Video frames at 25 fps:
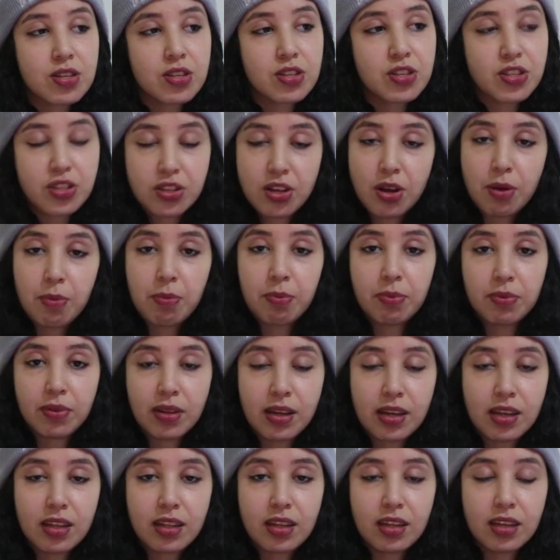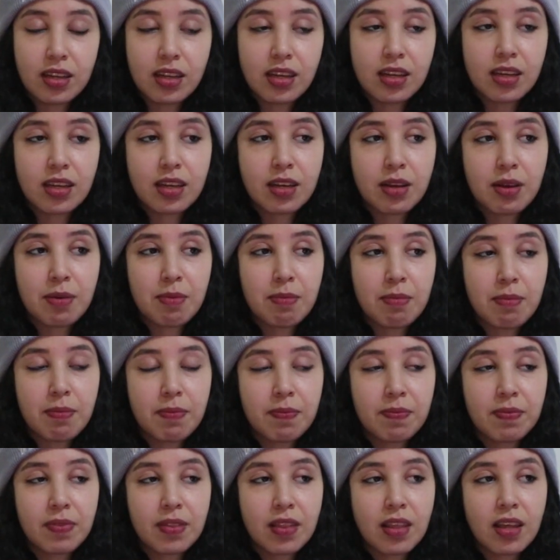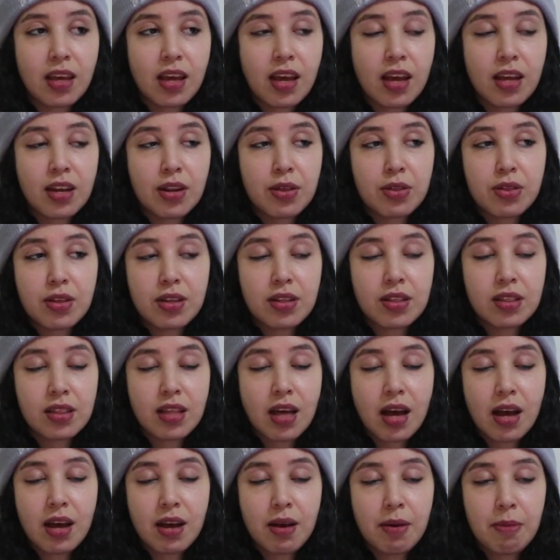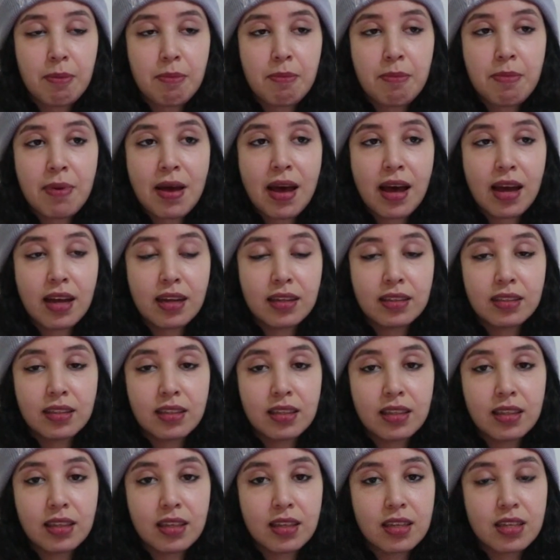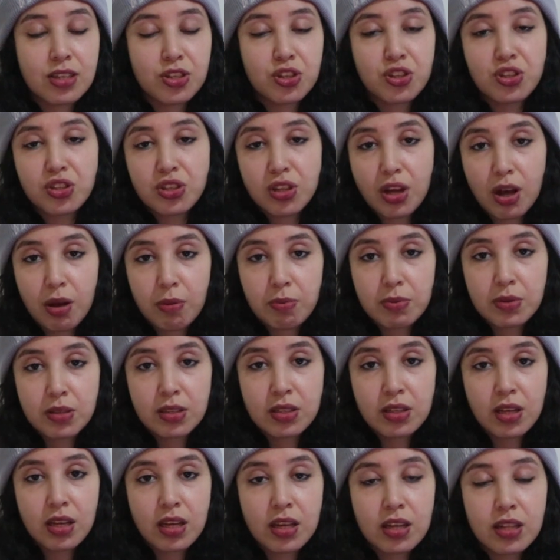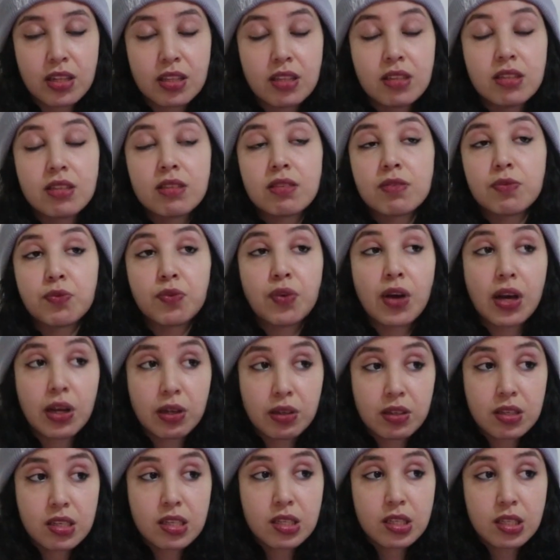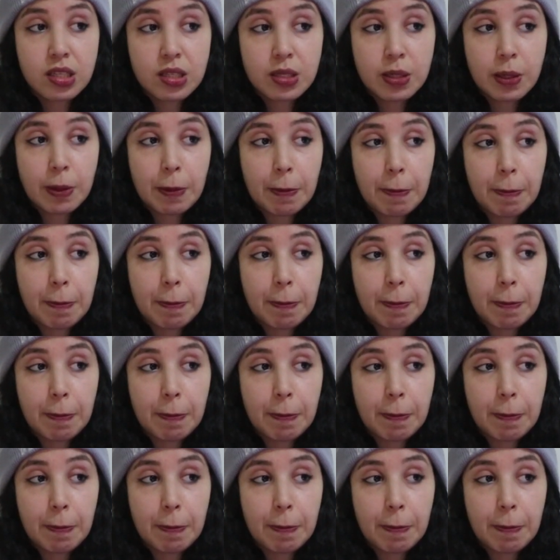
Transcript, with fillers: stop, like anything that bad stops. This virus